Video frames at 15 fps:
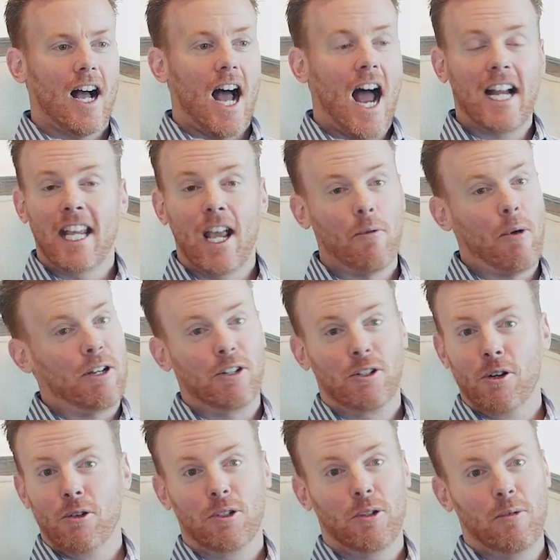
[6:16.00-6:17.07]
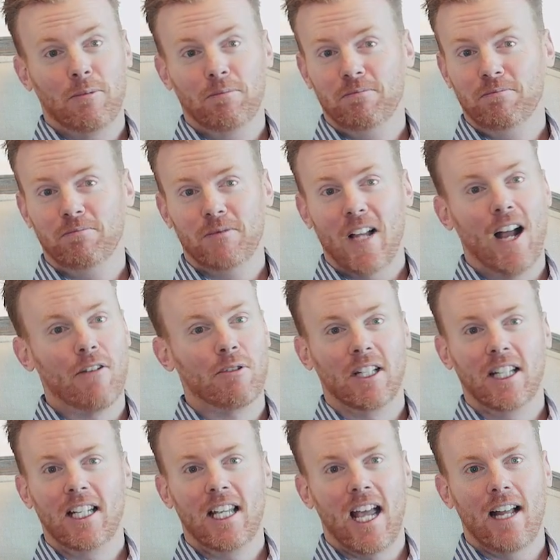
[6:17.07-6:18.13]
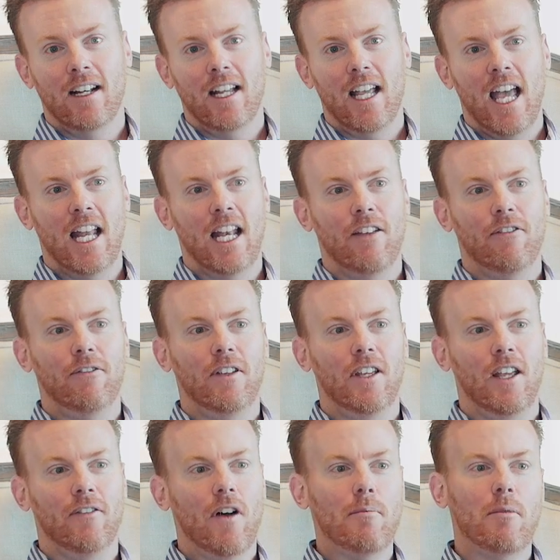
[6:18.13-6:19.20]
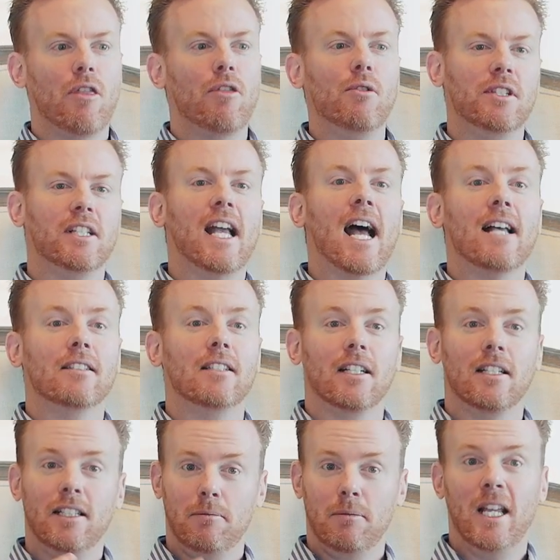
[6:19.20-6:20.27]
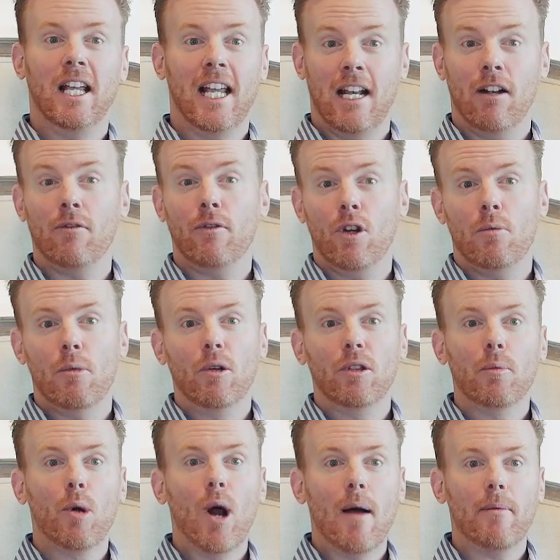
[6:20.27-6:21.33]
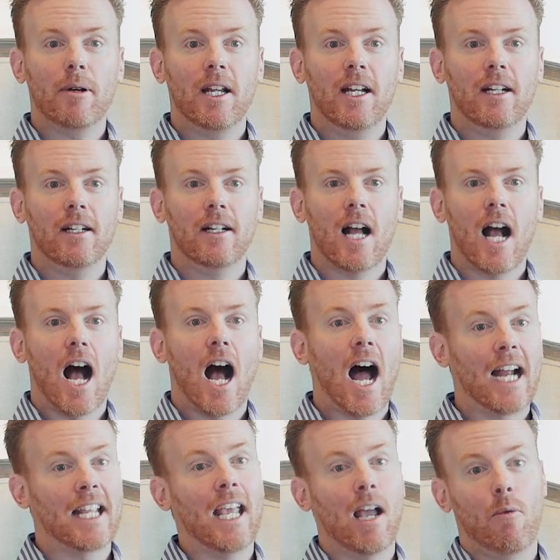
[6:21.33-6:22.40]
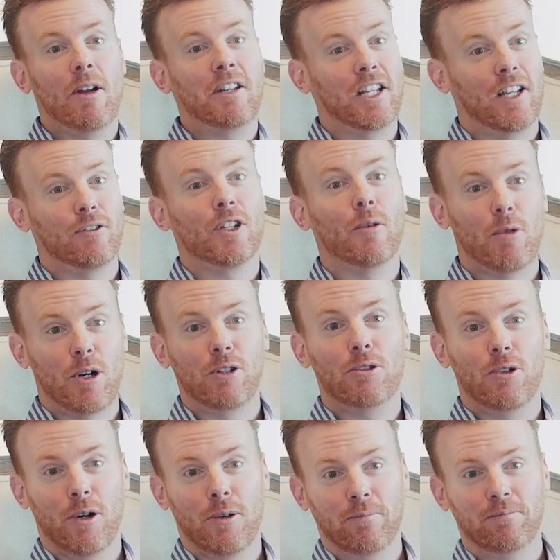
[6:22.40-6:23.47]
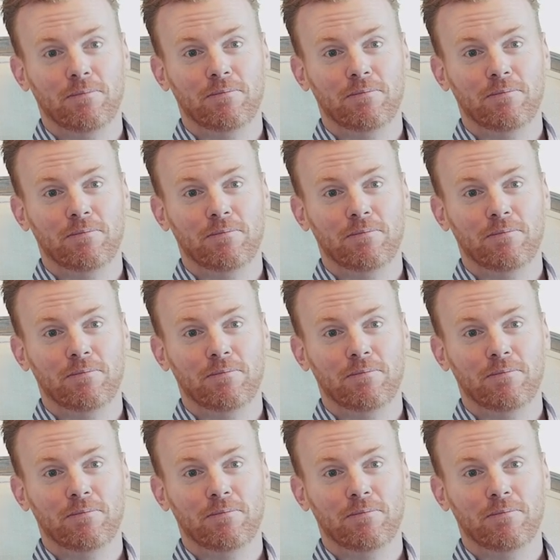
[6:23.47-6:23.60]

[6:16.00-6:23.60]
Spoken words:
I can't wait to show someone. I really can't. And if I'm enthusiastic being interviewed about the property, I can't wait to give someone a tour.